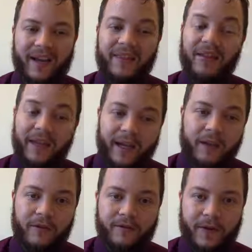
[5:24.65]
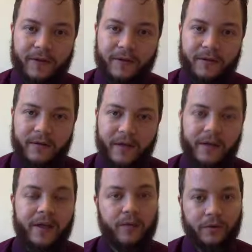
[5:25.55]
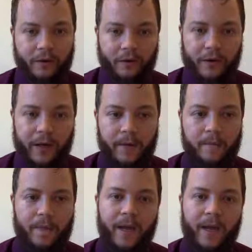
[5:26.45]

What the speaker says: and the length of vector is equal to 3.